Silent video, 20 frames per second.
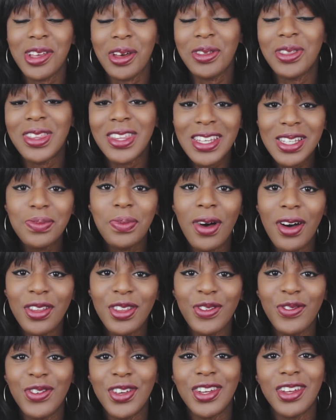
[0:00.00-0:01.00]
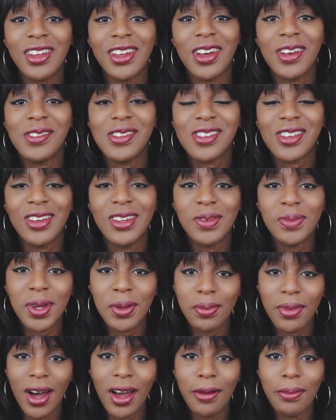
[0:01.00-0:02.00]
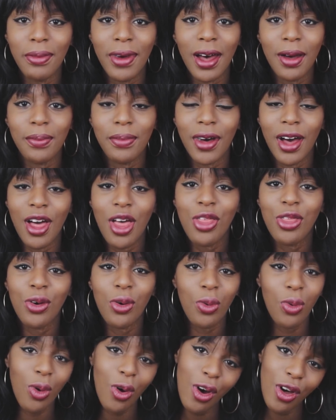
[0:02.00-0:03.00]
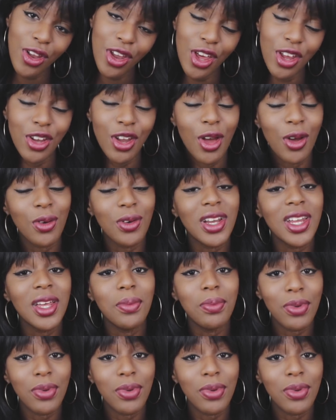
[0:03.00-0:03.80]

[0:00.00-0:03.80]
So this part of the video is gonna be mind mapped by the one and only